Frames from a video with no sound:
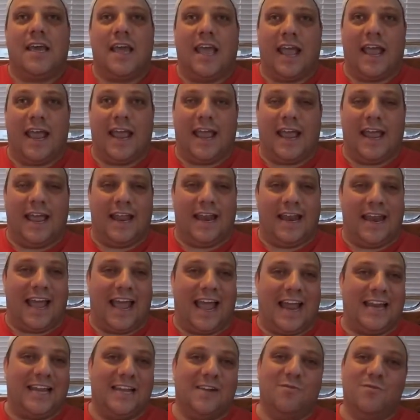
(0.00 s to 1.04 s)
And
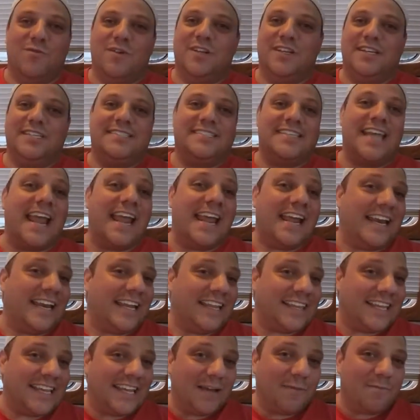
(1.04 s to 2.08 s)
I didn't really say
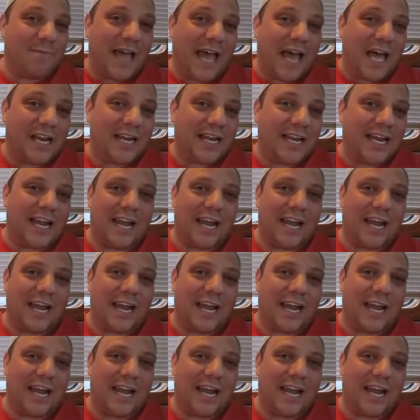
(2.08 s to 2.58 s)
anything about it.